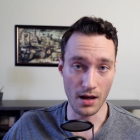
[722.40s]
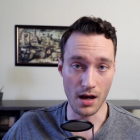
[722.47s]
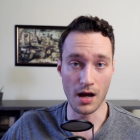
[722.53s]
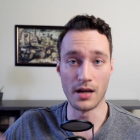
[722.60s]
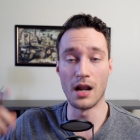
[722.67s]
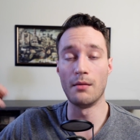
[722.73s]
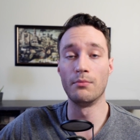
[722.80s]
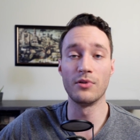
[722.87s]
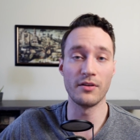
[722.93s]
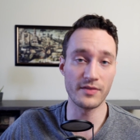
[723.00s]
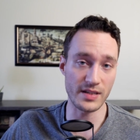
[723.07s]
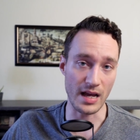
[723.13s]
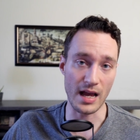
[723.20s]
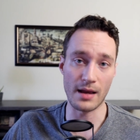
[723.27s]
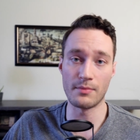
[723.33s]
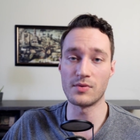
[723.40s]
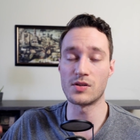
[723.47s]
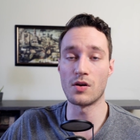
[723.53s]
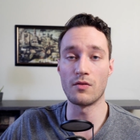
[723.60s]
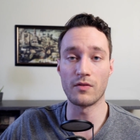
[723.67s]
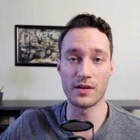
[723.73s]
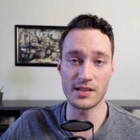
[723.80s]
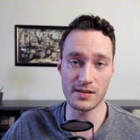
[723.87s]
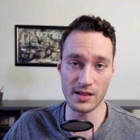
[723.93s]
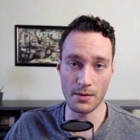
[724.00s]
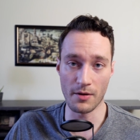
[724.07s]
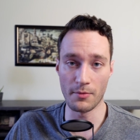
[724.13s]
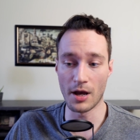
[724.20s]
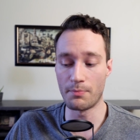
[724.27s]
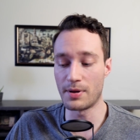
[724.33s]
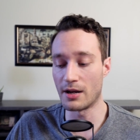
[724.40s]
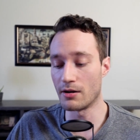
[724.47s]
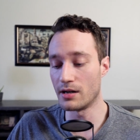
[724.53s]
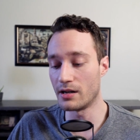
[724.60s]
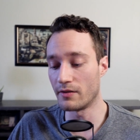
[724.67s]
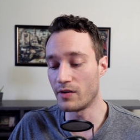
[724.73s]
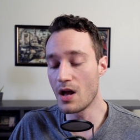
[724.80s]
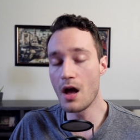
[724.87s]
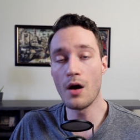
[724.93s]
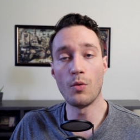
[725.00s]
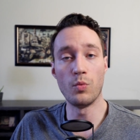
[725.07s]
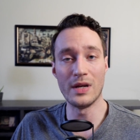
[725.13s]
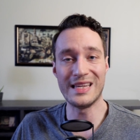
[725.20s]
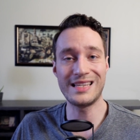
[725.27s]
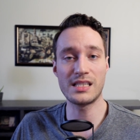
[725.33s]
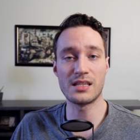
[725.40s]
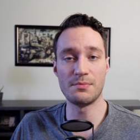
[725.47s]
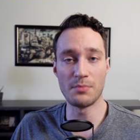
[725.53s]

a number of times over a, a period of weeks and